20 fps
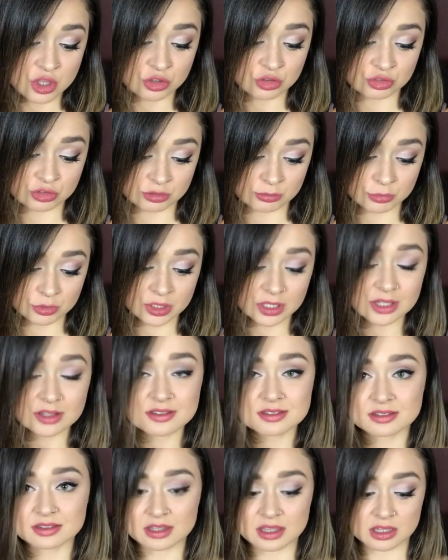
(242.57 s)
Shimmering
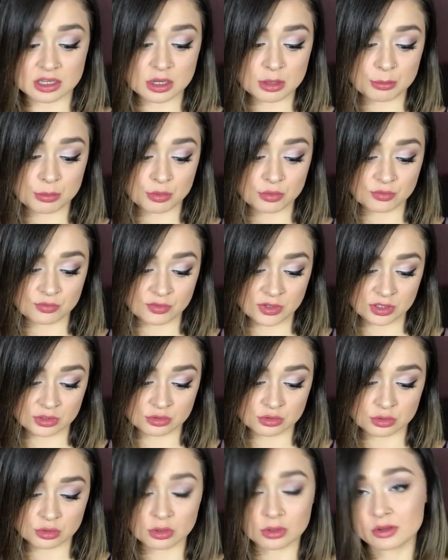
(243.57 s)
Skin
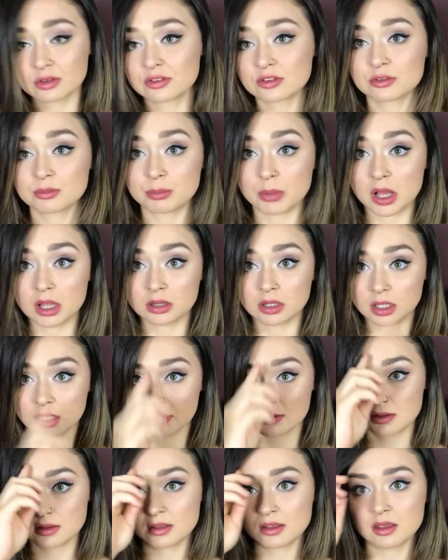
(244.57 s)
Perfector
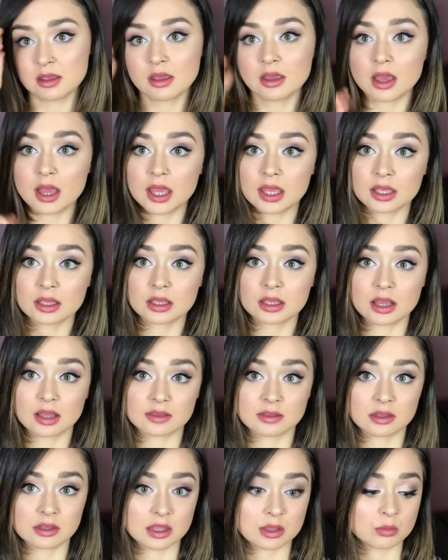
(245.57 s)
Spotlight. I got
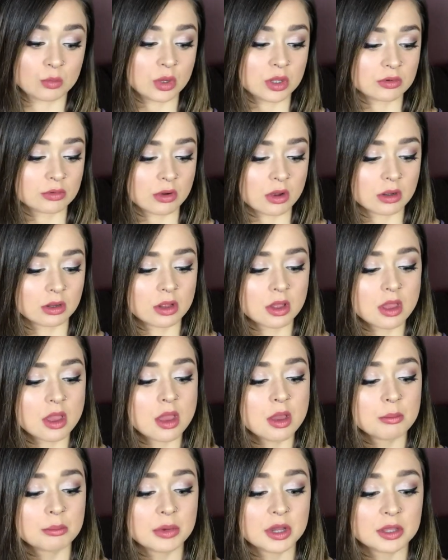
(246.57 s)
that name way wrong,
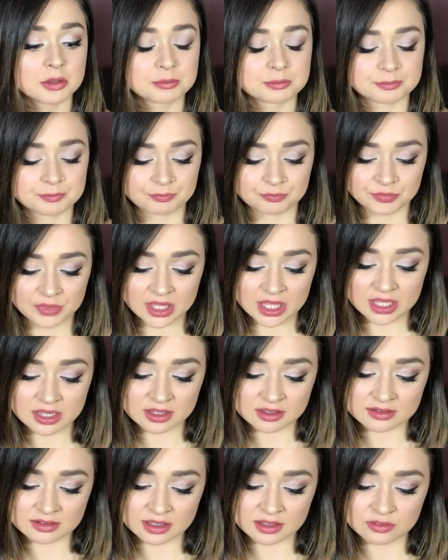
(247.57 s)
but it
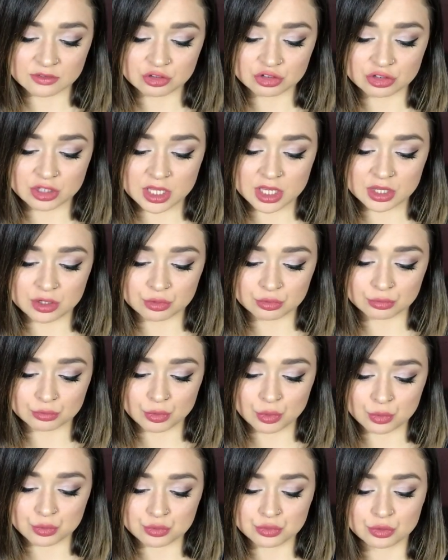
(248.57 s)
is in the shade
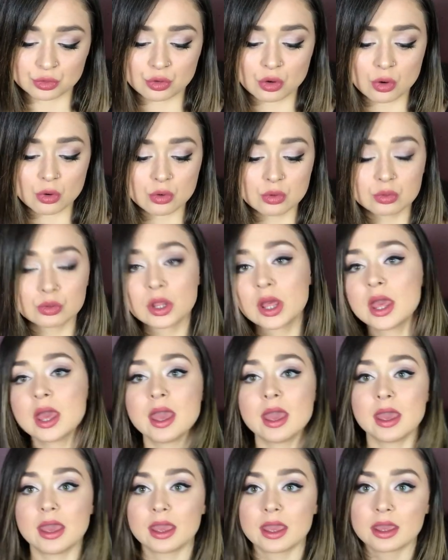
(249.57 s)
Rose Gold,
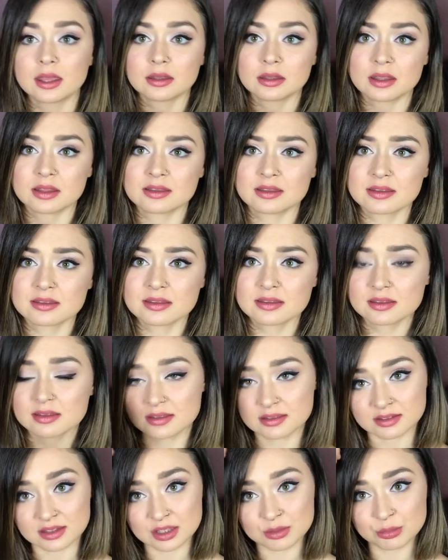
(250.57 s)
and it says it's a
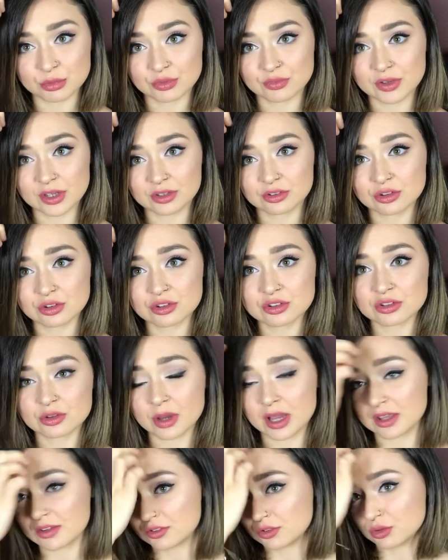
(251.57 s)
skin perfector, so
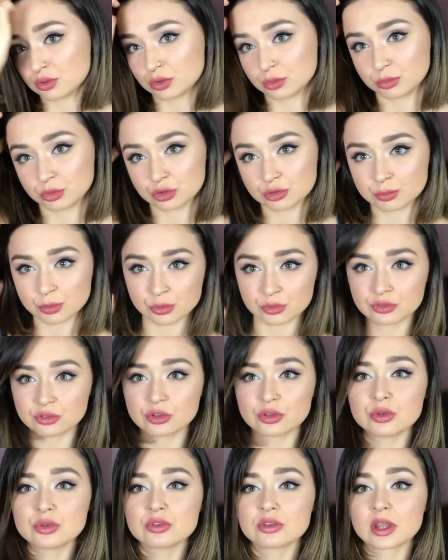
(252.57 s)
I assume you're supposed to
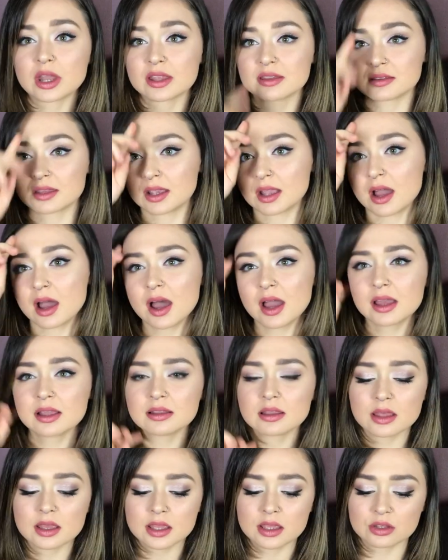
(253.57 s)
use it as like a
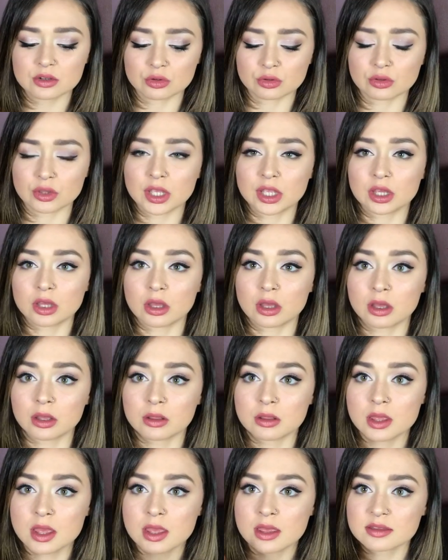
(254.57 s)
highlight or like a
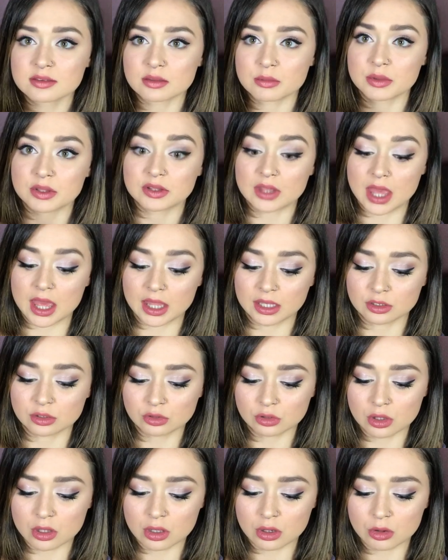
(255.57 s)
something to add
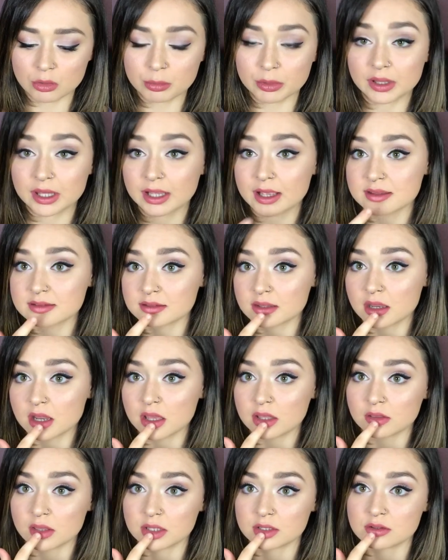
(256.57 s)
glow, but like I said,
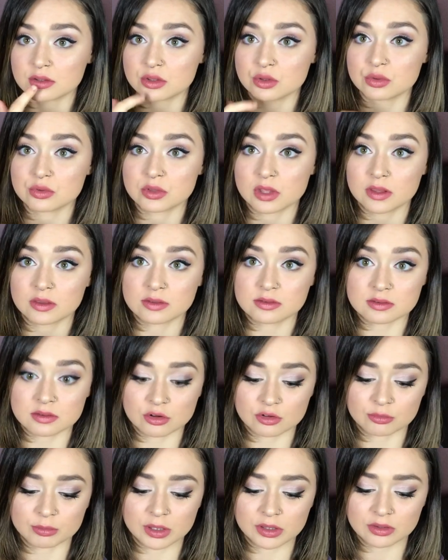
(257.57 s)
I like to use it in the
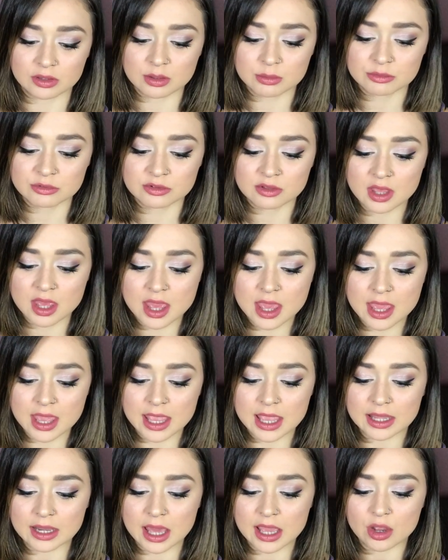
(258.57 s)
center of my lips,
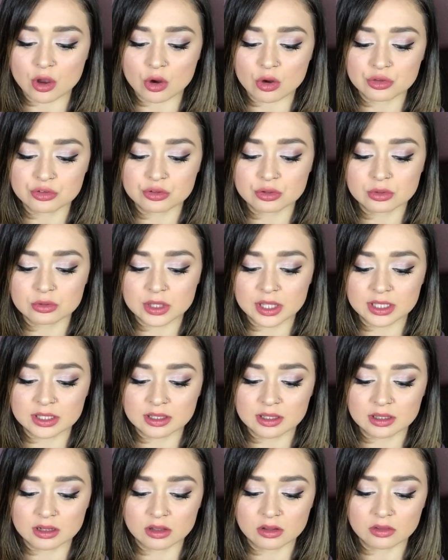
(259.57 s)
and I also
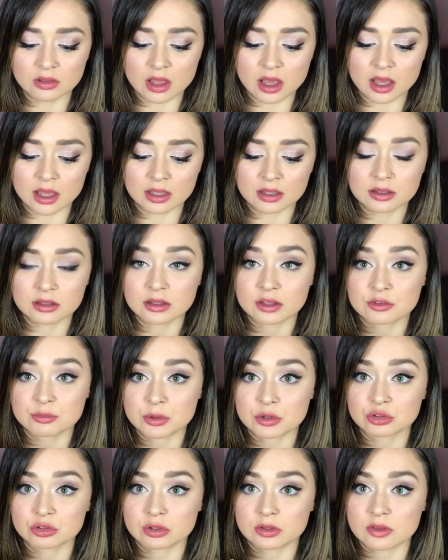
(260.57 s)
like it a lot,
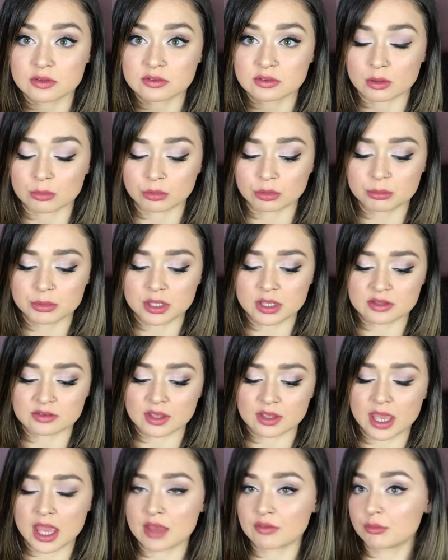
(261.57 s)
especially in the summer, because
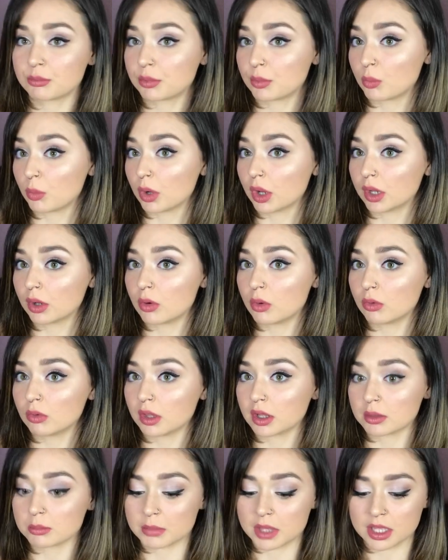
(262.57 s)
I haven't been wearing a whole
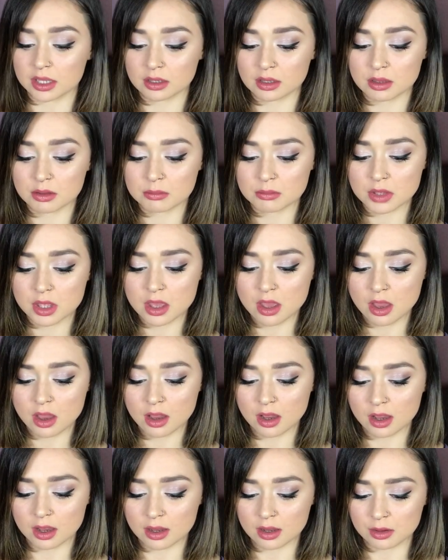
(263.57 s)
lot of makeup.
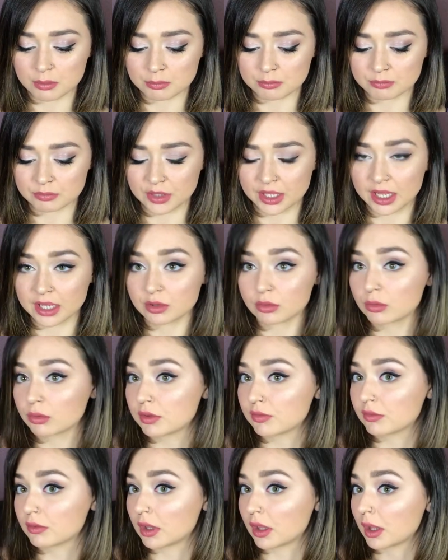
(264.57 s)
Like
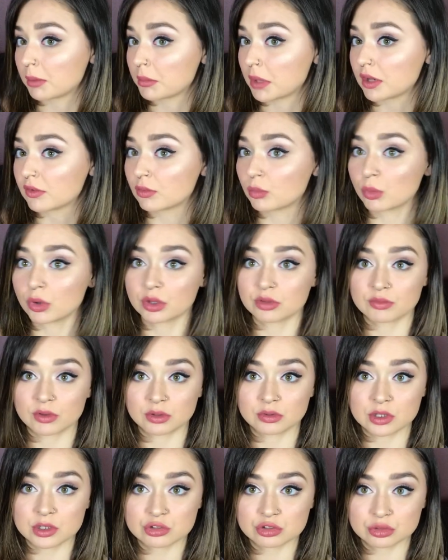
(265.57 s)
I'm not even wearing
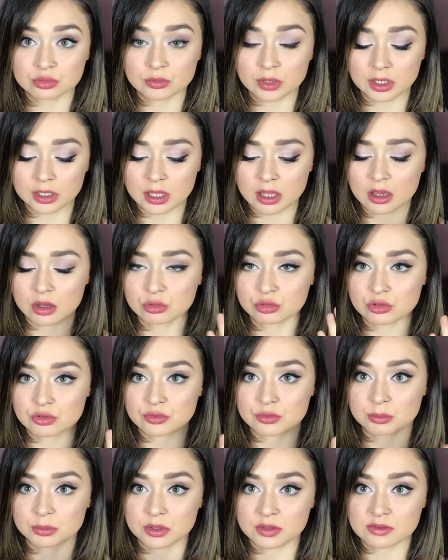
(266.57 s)
foundation right now, just
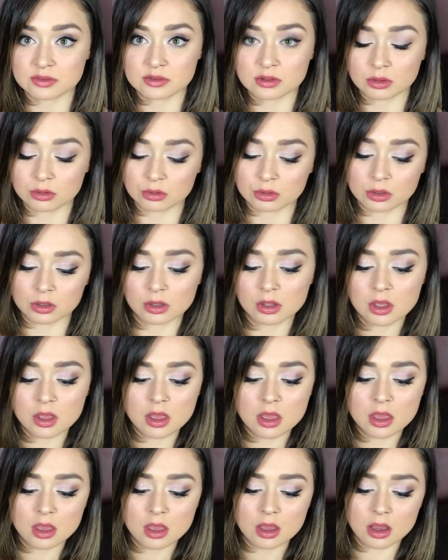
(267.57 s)
some concealer,
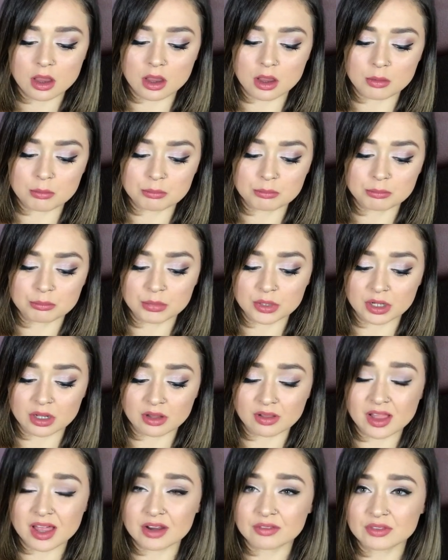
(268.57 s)
but
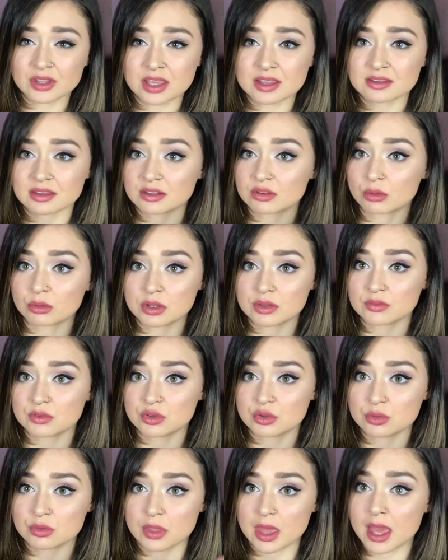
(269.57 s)
a lot of days I don't even
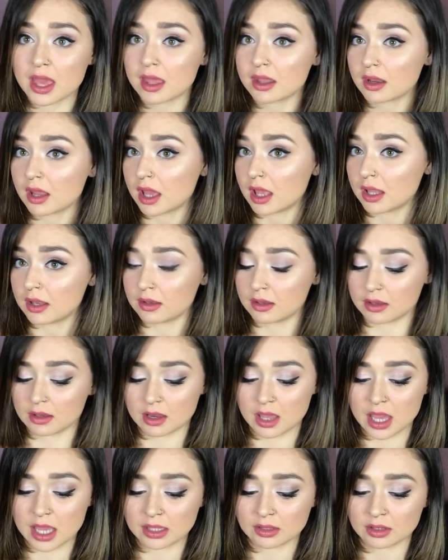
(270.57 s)
do that, and
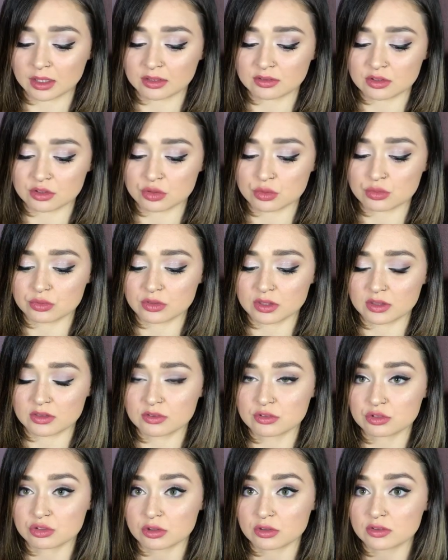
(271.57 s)
I like to use
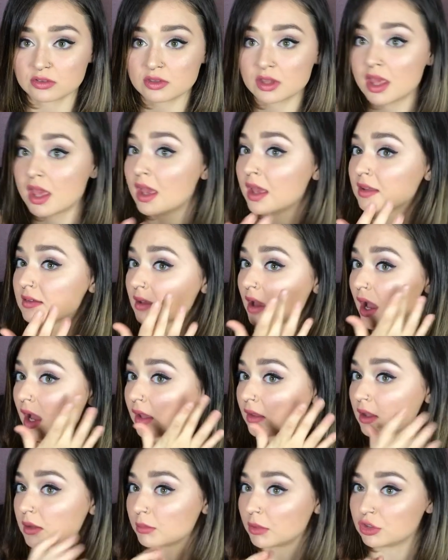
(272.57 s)
this just to
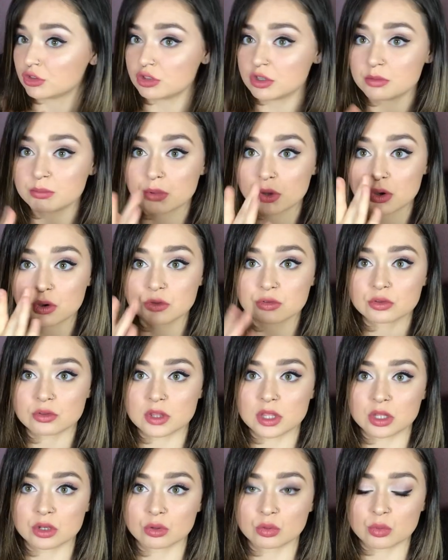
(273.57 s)
highlight my cheekbones or
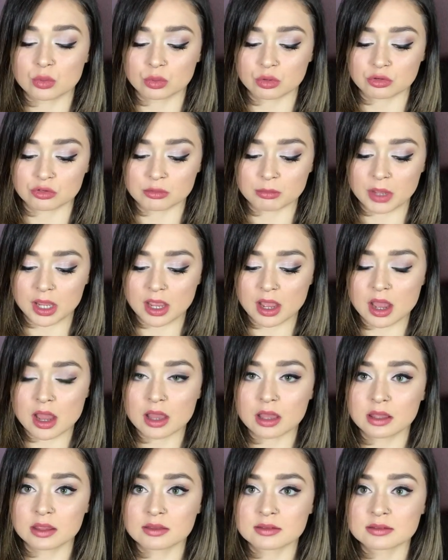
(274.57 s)
the inner corners of my
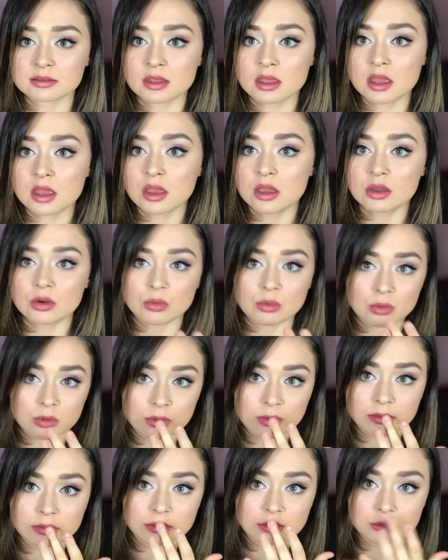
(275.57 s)
eyes
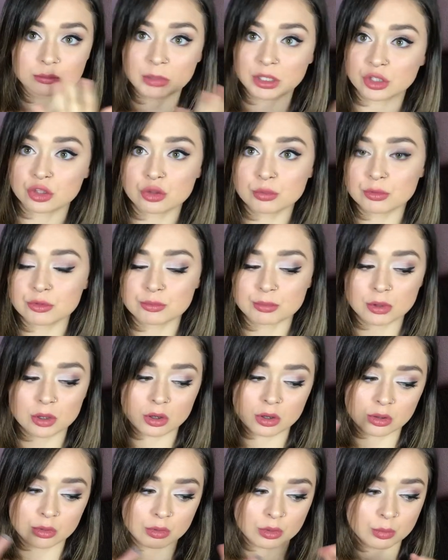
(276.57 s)
or my cupid's
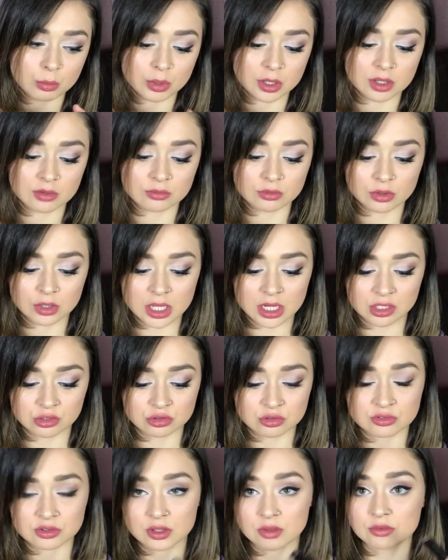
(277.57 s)
bow or whatever, and it
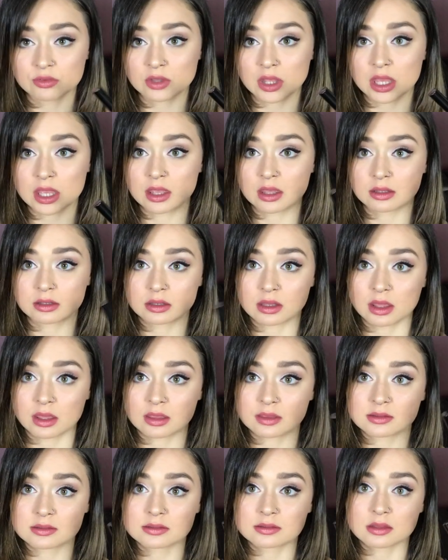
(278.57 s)
just gives a
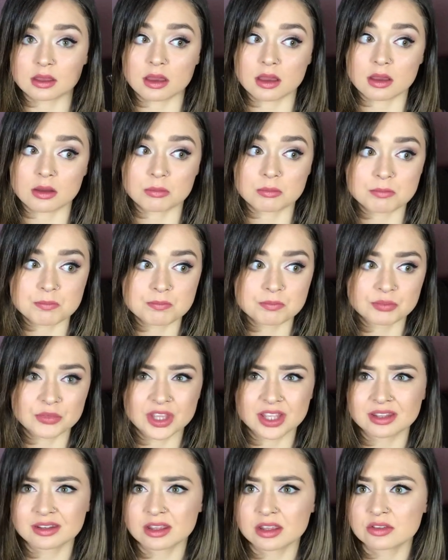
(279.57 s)
nice
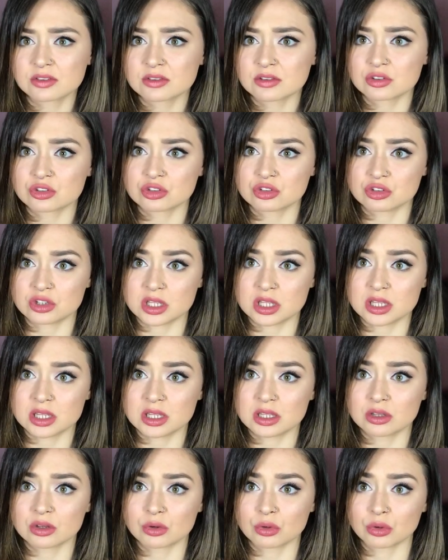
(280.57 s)
like a nice
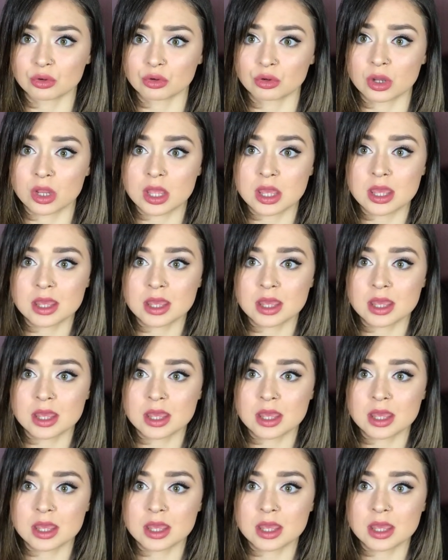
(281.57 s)
sheen, or